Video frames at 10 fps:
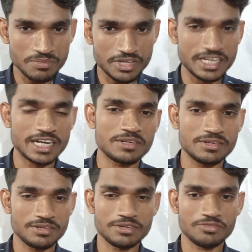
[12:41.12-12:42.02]
create
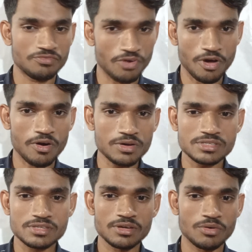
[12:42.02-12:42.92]

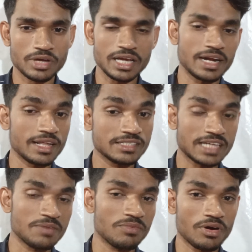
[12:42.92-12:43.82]
blocks. Okay, and
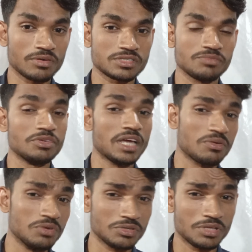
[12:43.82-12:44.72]
inside blocks we are
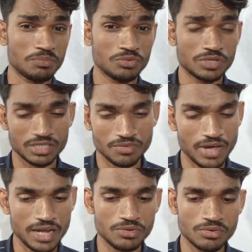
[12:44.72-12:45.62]
going to the putting the
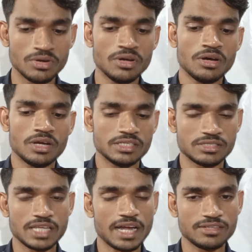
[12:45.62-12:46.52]
value
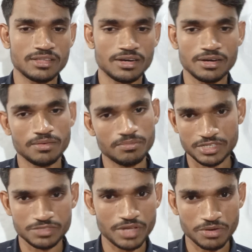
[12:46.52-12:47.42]
inside the,
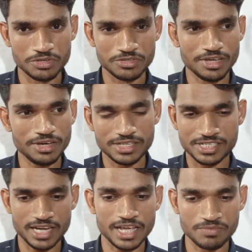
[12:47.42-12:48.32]
means we are going to the
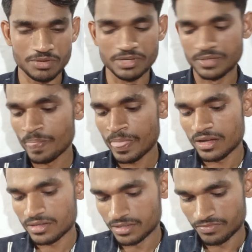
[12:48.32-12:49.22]
stack will be
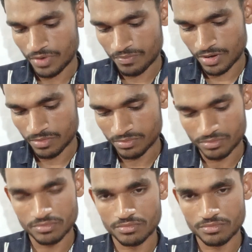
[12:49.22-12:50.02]
perform